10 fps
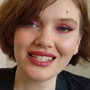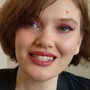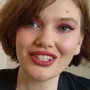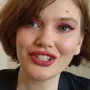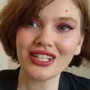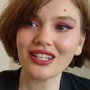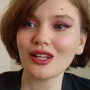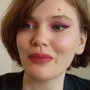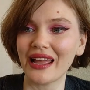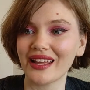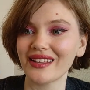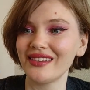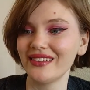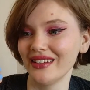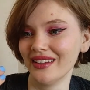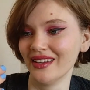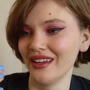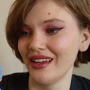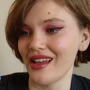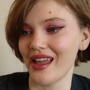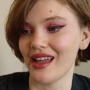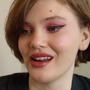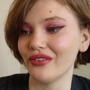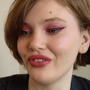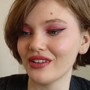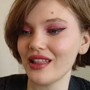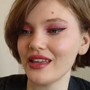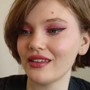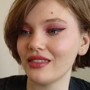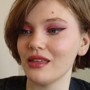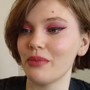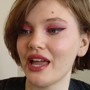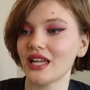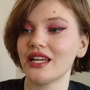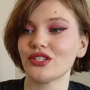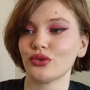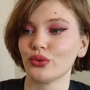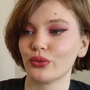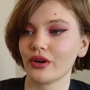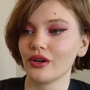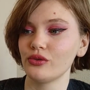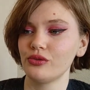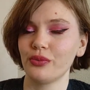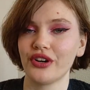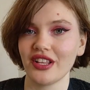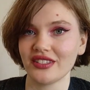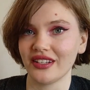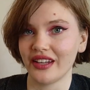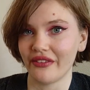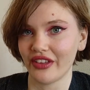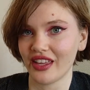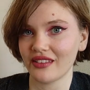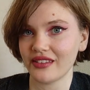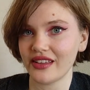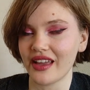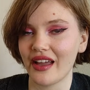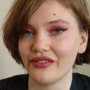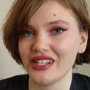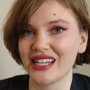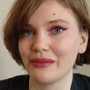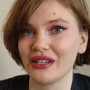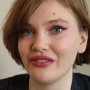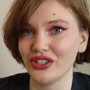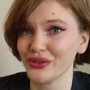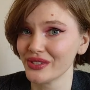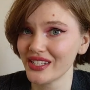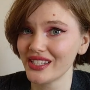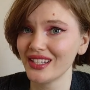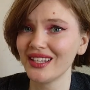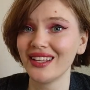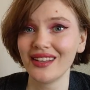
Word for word: That's a good little pan. And I feel like the pan has grown pretty significantly every time I've used it